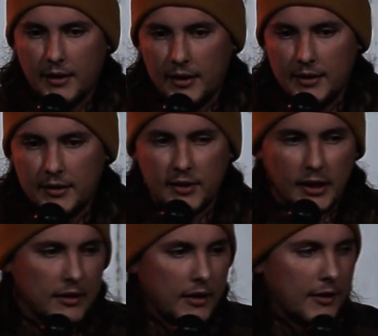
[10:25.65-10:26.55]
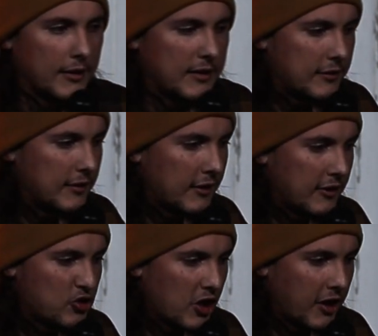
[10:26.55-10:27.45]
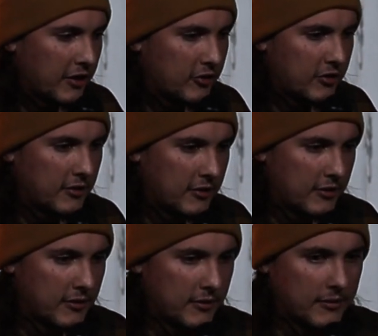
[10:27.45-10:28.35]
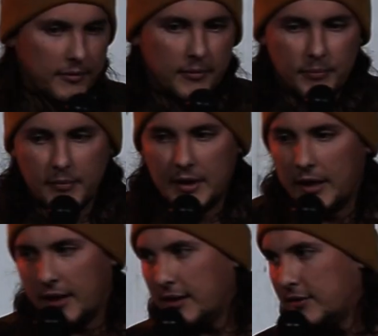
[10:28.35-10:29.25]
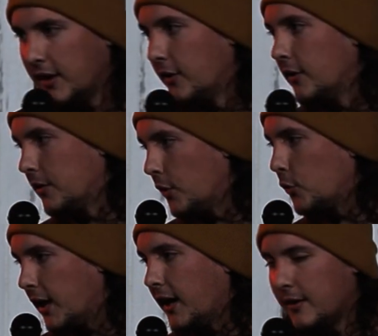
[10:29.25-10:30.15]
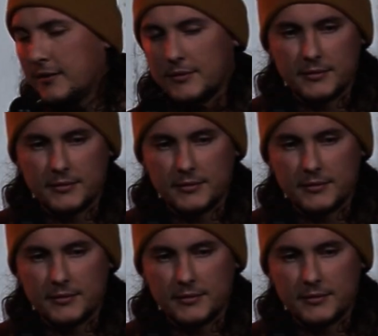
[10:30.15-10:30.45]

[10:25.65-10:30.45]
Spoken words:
And he said, listen to the judge. And I said, okay.